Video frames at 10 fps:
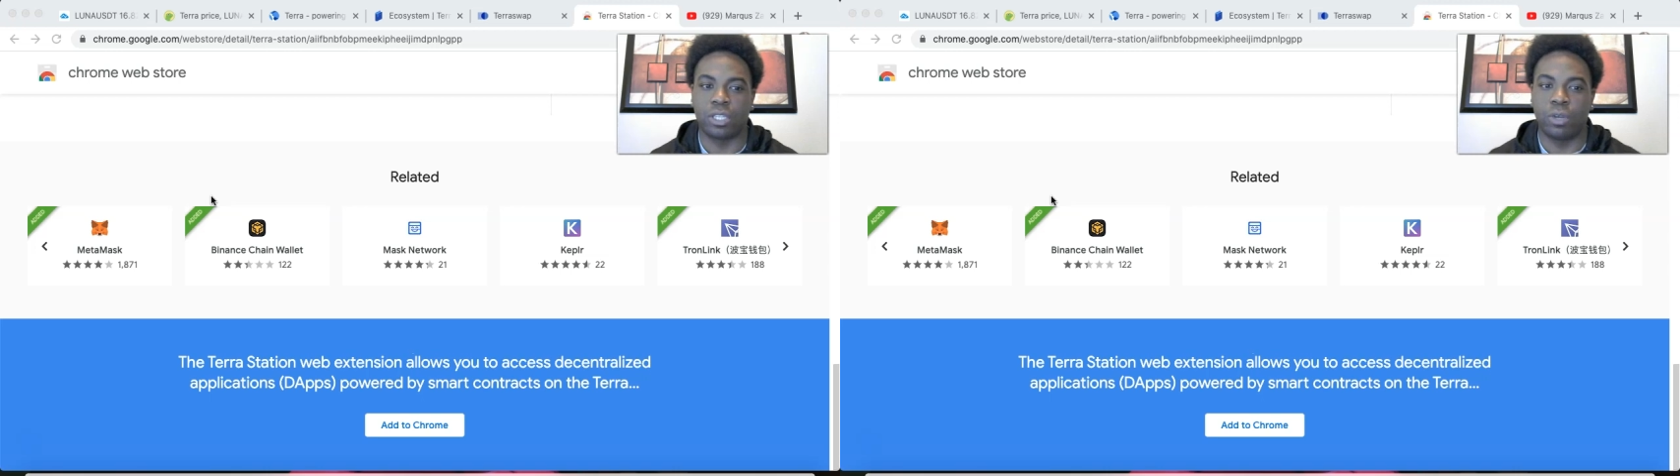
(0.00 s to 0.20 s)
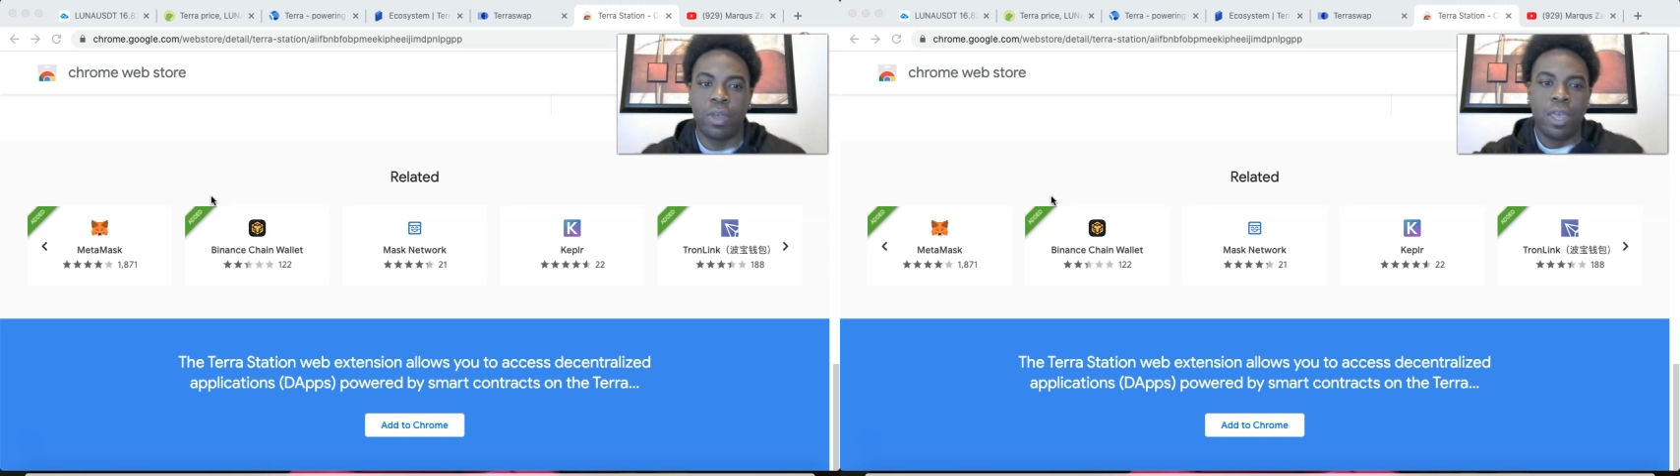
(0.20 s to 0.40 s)

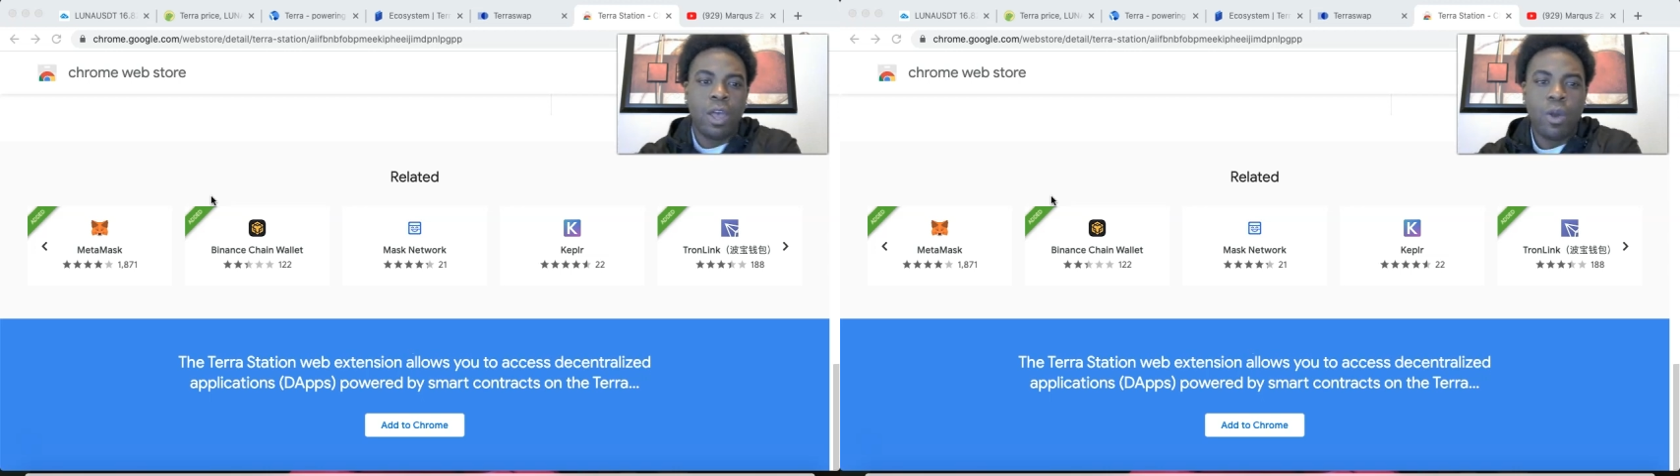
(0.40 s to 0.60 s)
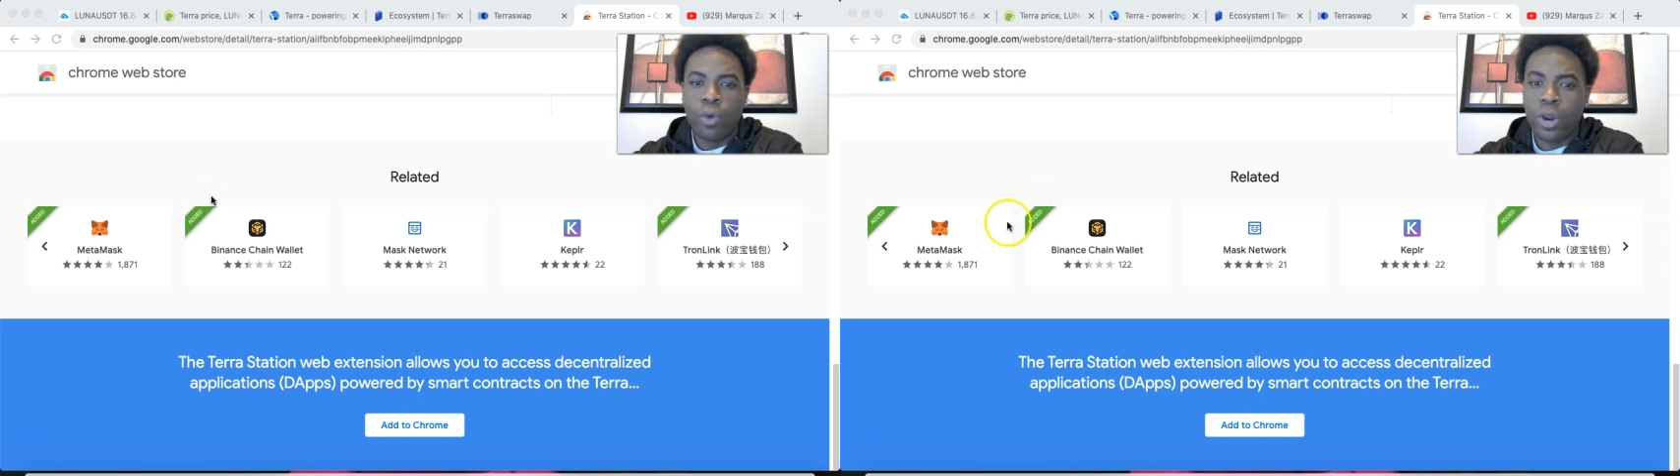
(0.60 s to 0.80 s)
So
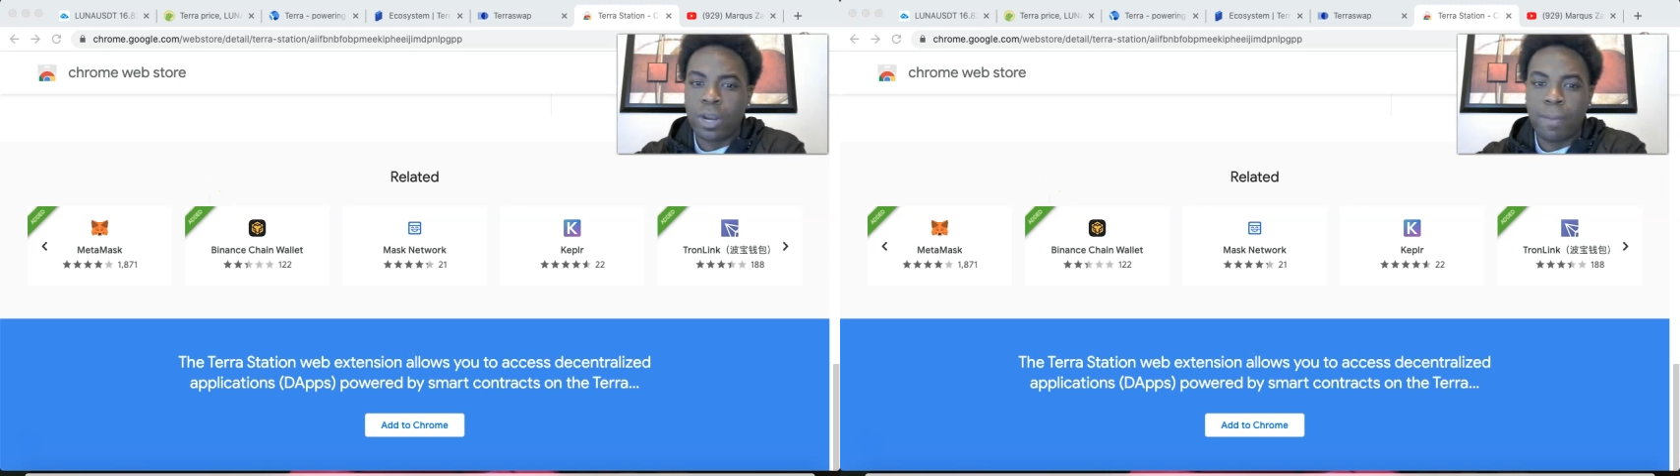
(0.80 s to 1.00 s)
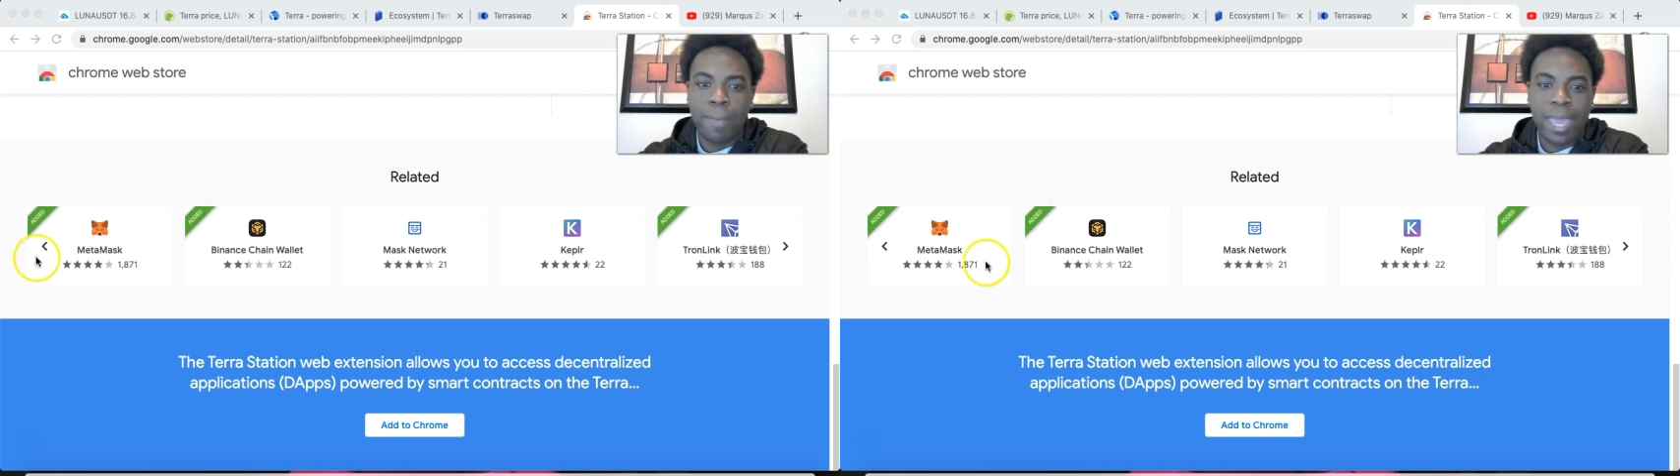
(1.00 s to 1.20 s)
one of
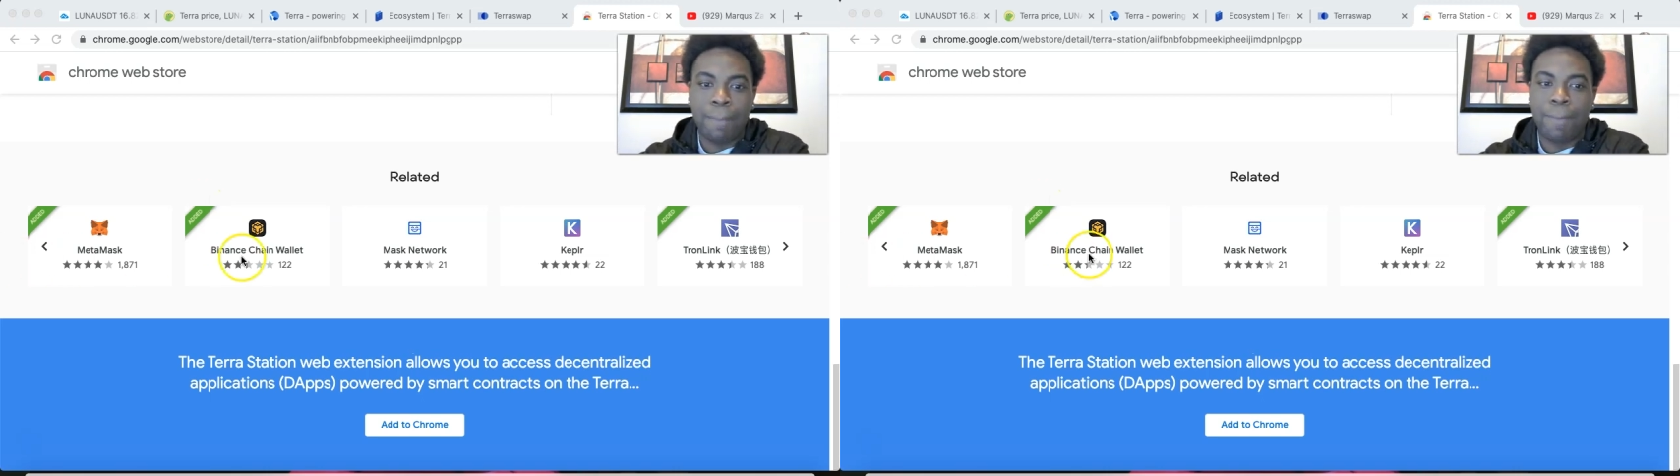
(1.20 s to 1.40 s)
the main